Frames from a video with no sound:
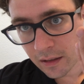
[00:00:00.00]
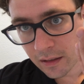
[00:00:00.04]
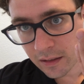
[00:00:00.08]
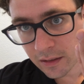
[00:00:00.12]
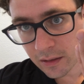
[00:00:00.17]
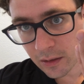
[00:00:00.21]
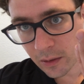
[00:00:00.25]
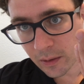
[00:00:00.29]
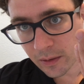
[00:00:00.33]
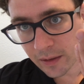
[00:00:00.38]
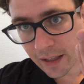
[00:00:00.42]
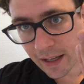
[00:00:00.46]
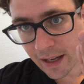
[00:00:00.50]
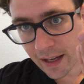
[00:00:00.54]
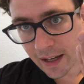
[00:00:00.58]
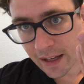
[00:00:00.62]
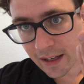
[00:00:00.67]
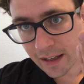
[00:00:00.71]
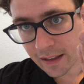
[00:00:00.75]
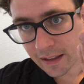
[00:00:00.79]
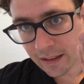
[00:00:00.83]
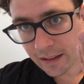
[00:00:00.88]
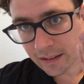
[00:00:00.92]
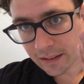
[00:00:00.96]
So
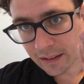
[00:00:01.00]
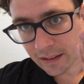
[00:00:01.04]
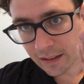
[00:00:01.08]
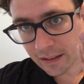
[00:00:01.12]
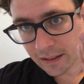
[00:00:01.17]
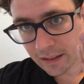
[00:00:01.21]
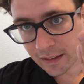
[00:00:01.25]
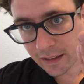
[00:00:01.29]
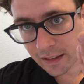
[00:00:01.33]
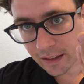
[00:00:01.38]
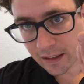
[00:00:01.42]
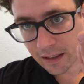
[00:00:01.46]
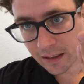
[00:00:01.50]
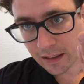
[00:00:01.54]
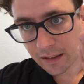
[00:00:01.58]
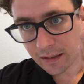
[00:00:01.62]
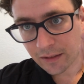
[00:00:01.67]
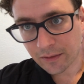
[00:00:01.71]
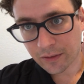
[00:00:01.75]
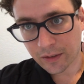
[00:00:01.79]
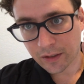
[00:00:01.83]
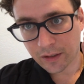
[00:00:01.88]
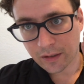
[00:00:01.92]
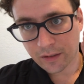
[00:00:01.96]
that is
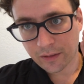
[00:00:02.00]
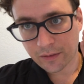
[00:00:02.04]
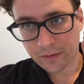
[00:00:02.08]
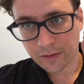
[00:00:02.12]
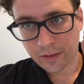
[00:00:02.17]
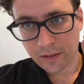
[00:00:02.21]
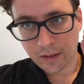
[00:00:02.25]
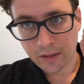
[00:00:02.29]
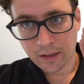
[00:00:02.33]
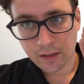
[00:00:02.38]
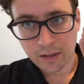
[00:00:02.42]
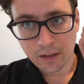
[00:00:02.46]
indicative of